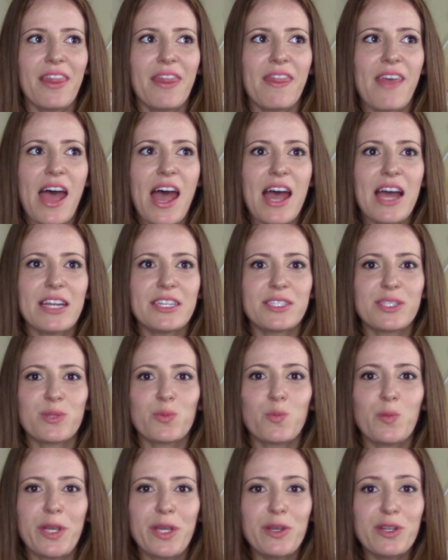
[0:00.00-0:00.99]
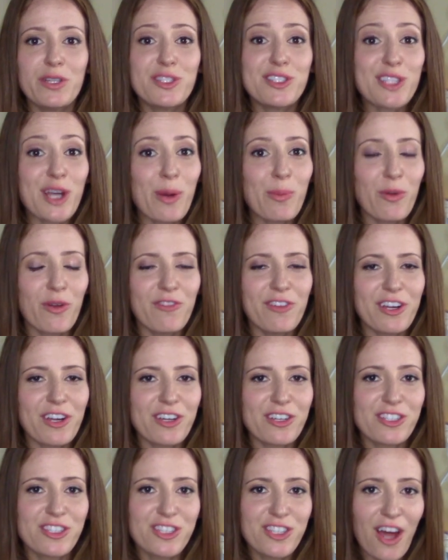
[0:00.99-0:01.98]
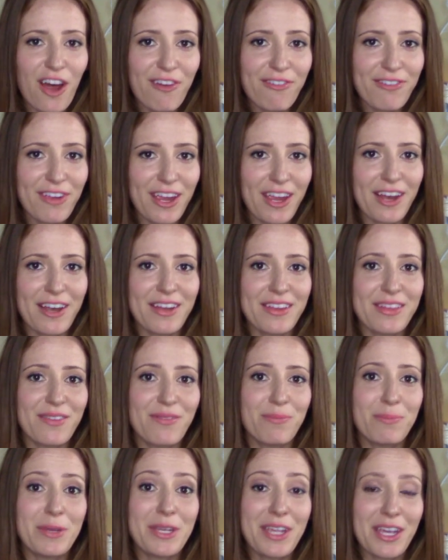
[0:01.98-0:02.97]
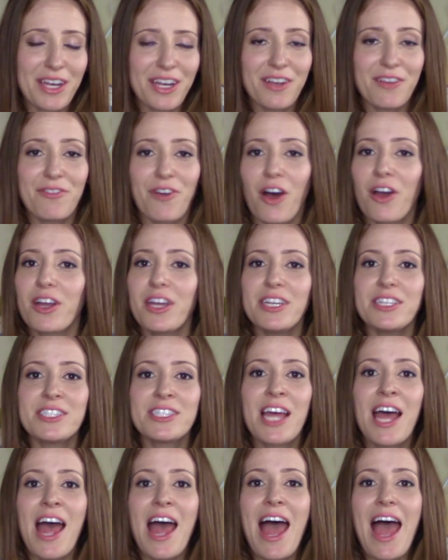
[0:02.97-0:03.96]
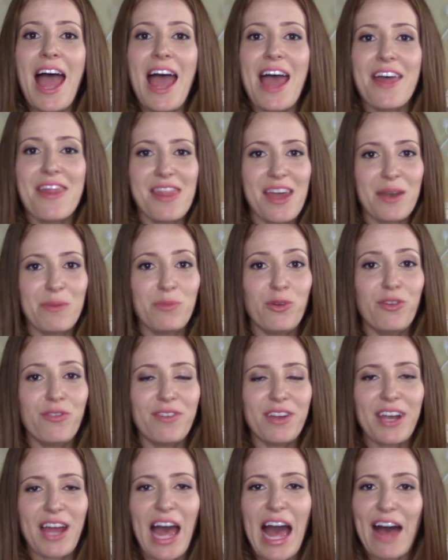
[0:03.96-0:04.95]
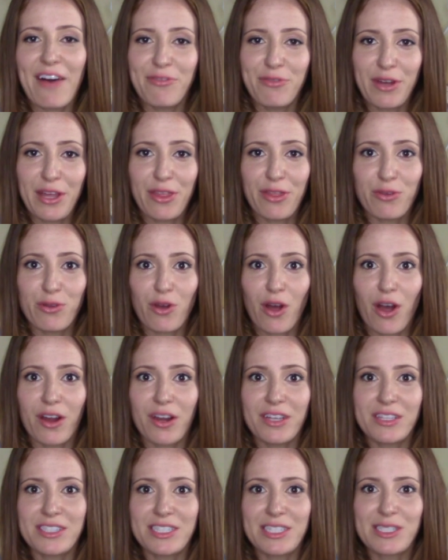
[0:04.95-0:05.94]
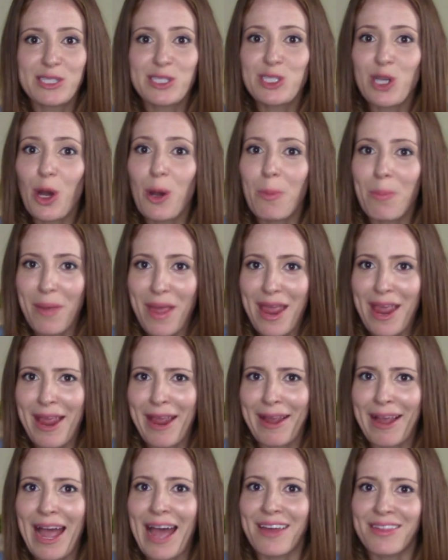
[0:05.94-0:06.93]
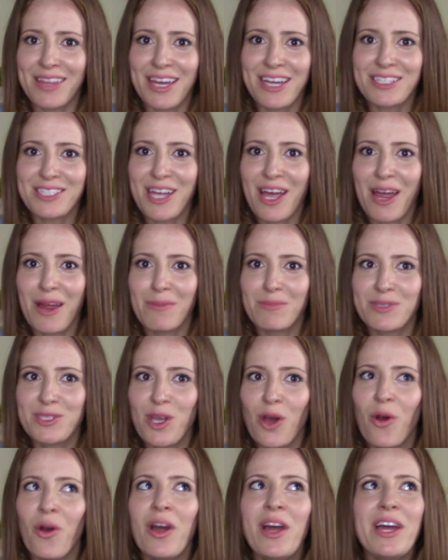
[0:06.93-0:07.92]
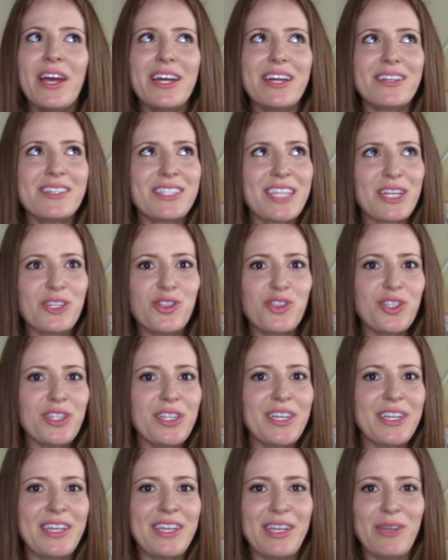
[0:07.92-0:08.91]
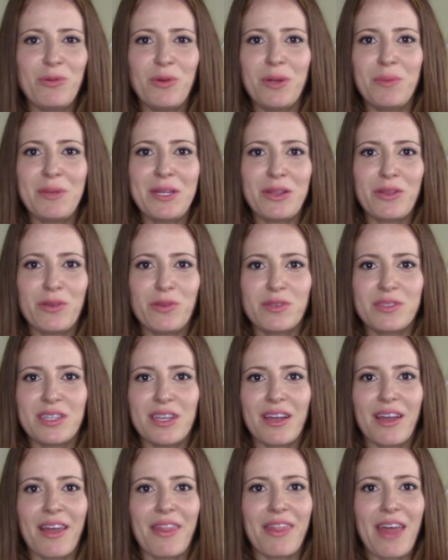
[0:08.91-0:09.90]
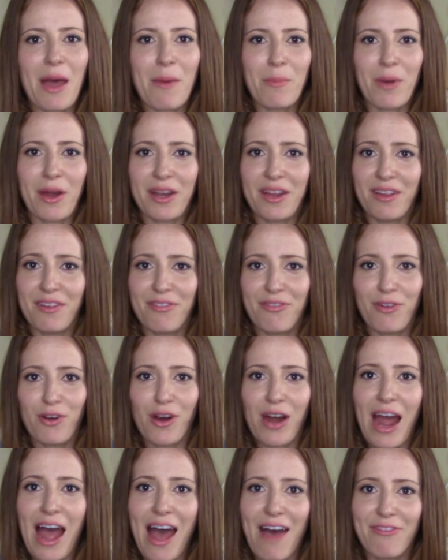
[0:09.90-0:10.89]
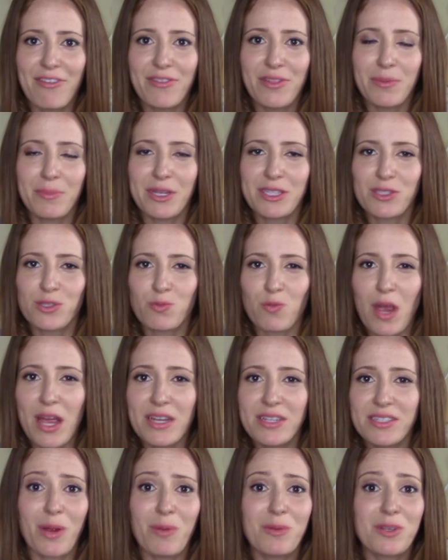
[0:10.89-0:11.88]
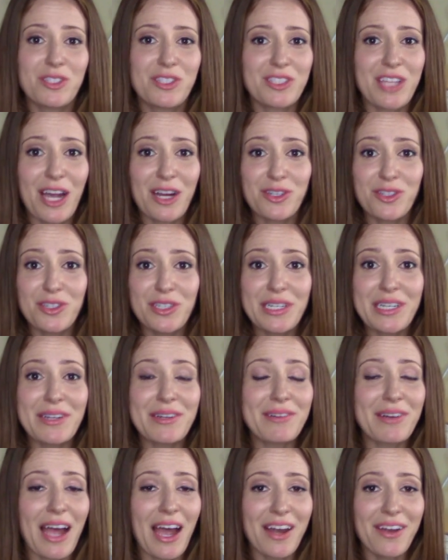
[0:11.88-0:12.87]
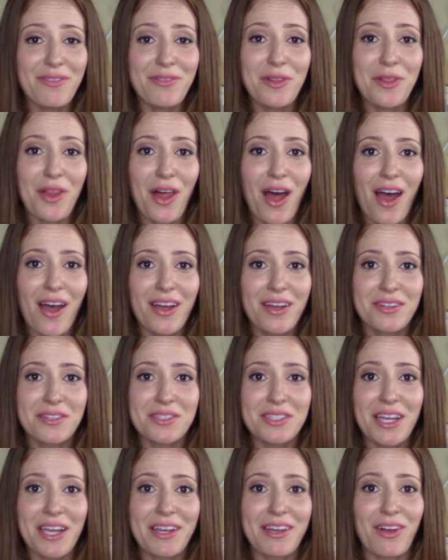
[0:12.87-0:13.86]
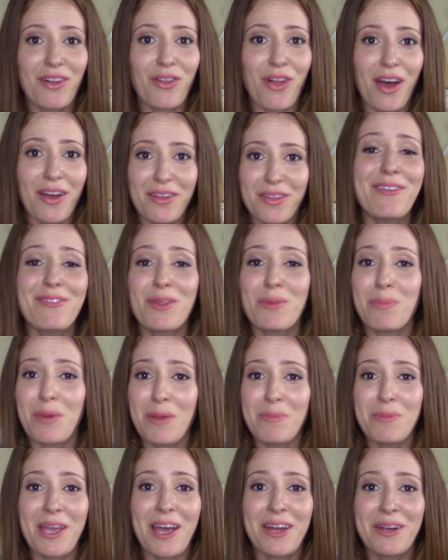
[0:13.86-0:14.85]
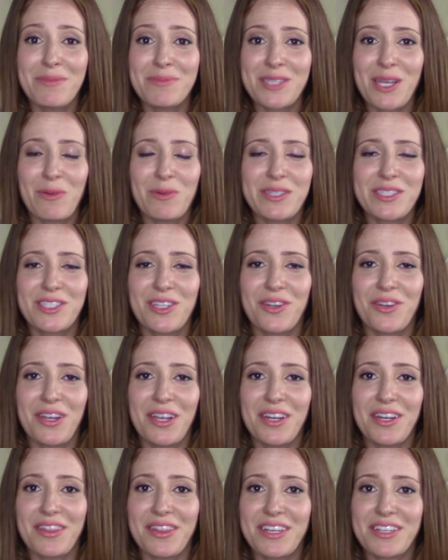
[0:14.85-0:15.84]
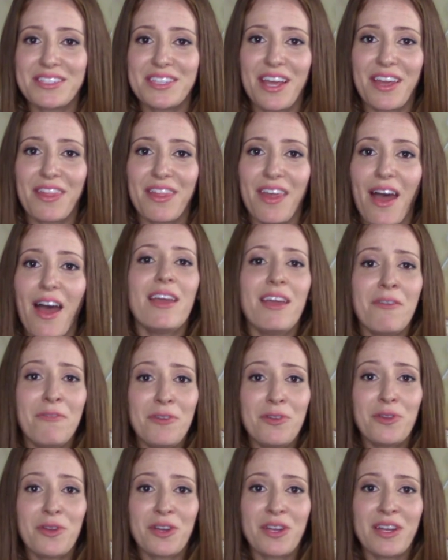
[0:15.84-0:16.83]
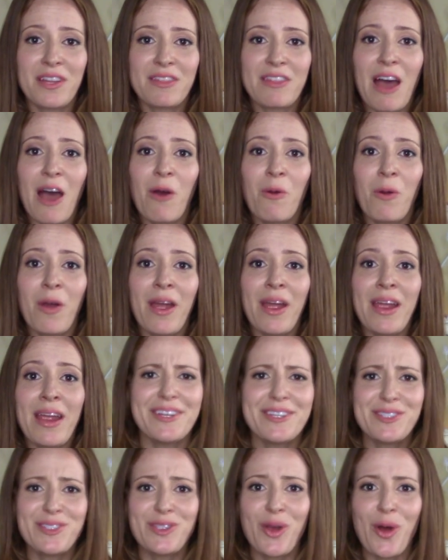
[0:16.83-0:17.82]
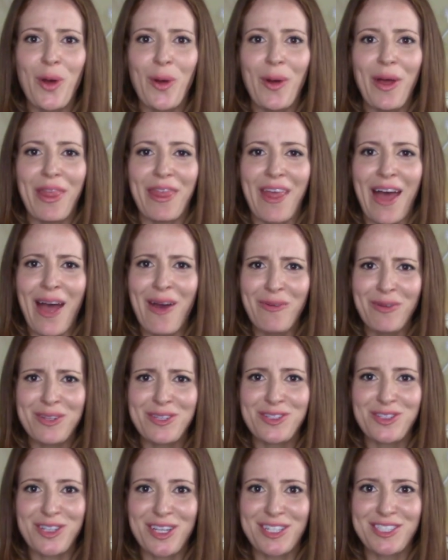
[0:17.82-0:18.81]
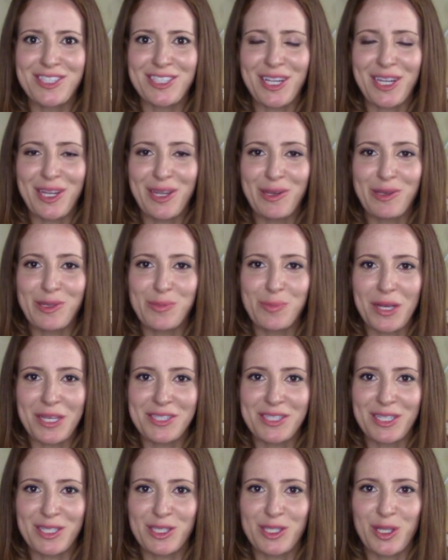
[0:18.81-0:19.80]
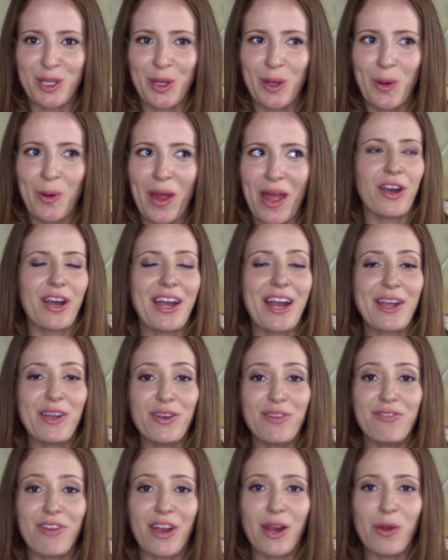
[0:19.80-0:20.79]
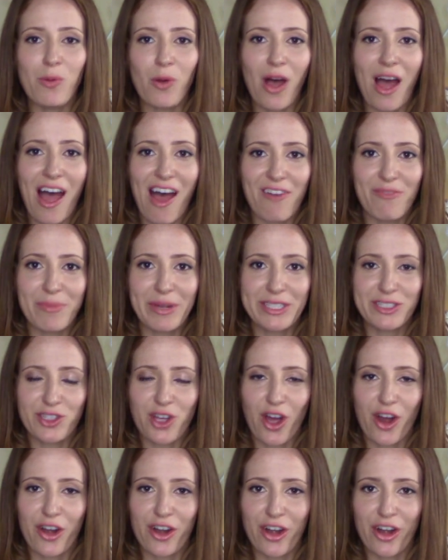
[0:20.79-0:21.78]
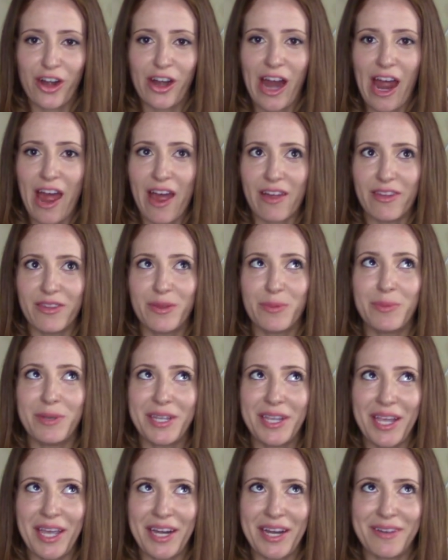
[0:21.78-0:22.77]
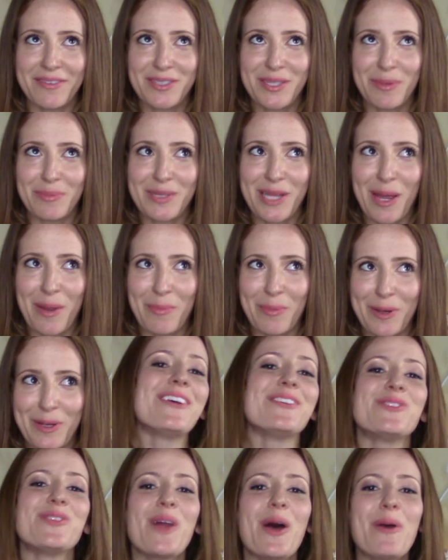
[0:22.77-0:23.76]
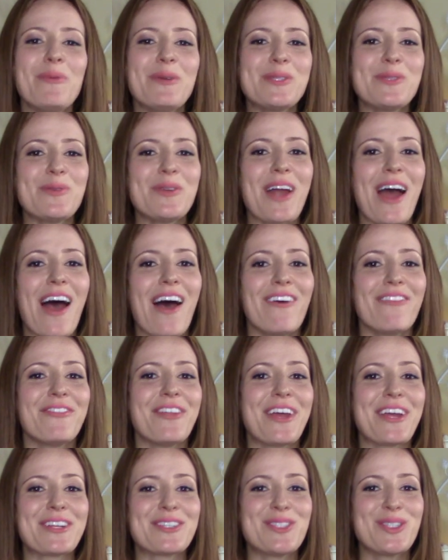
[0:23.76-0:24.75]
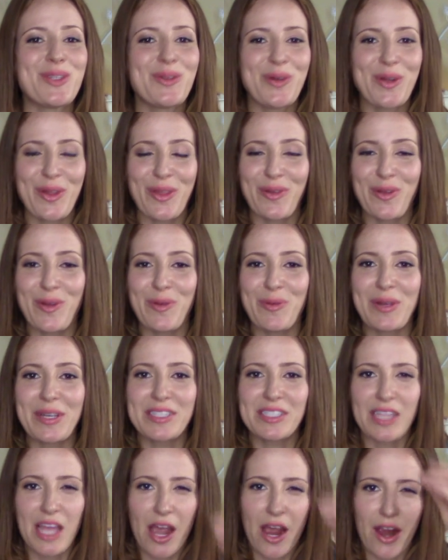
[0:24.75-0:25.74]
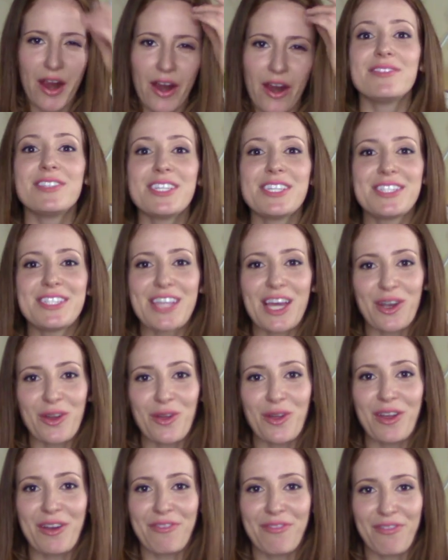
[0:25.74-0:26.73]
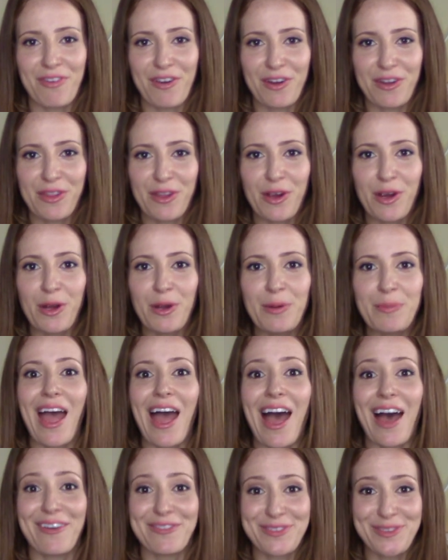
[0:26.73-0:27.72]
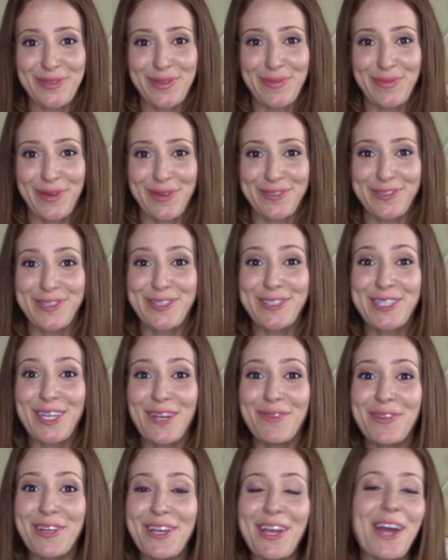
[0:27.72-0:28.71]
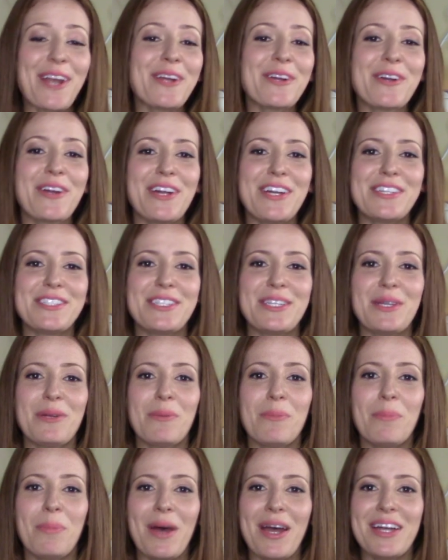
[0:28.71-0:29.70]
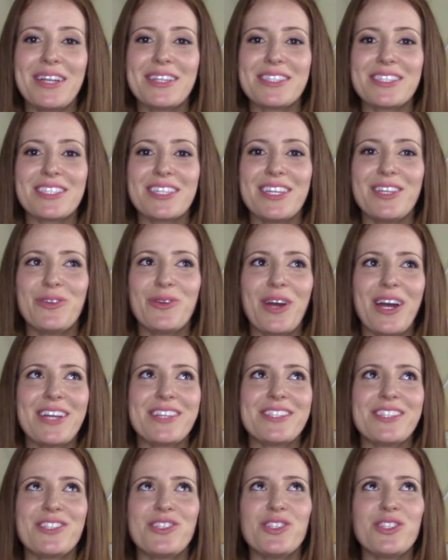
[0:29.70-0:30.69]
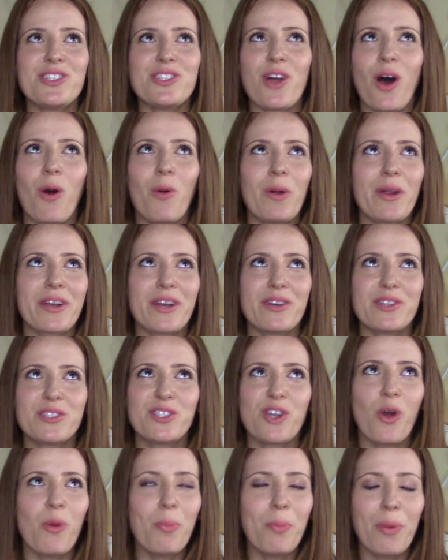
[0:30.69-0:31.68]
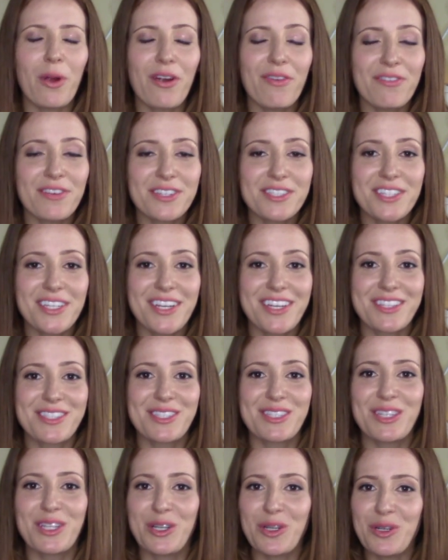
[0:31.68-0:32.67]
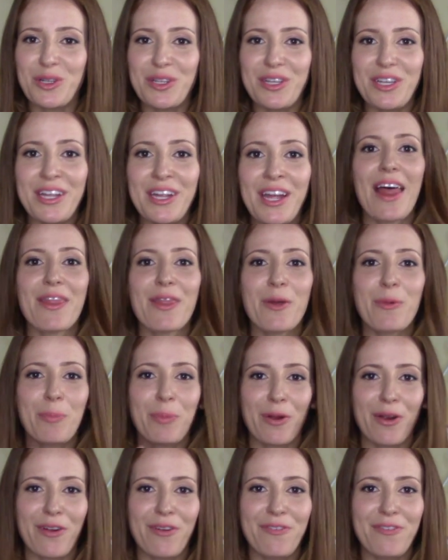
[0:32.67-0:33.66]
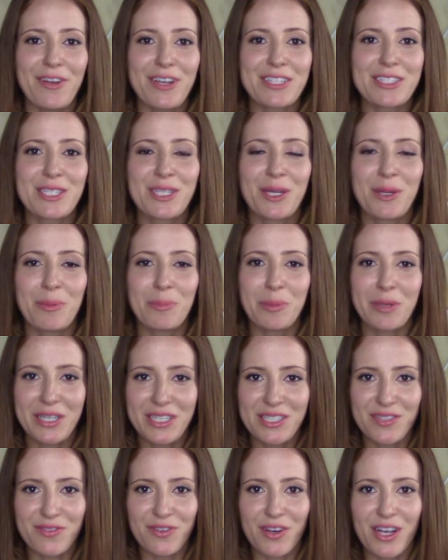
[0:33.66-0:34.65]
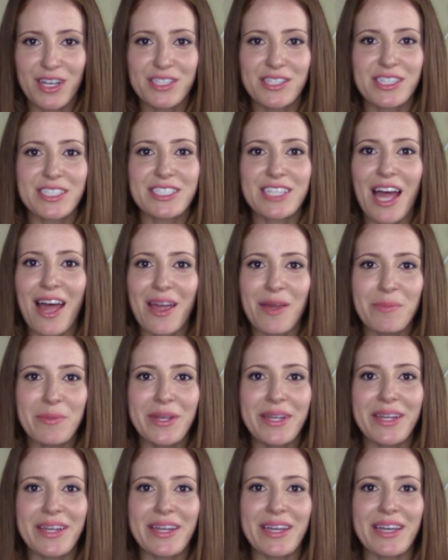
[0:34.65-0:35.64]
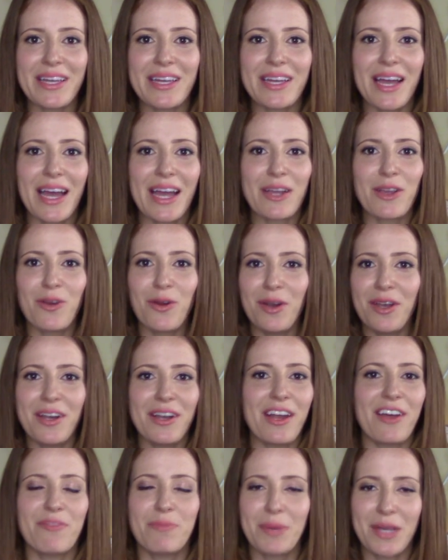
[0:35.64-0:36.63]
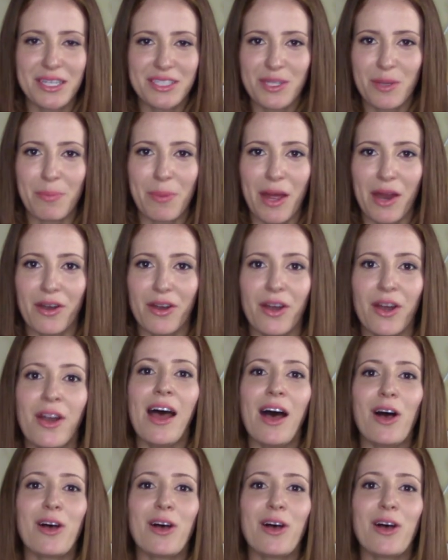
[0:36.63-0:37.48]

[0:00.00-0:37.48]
that we could start moving our stuff in the beginning of August and then move in halfway through August and start paying at that time. So essentially he would be losing that money for half of the month's rent, which is actually kind of a lot. It's like a lot of the baby items that we still need and things like that, if you look at it that way. So that was just a huge blessing too. And I could very well have my daughter at the beginning of September. So that means we'd have like 2 or 3 weeks there to settle in further after we move. So it's gonna be kind of crazy, but you guys, it just all worked out so perfectly. It's literally the perfect place for us. The timing, I couldn't have picked it better.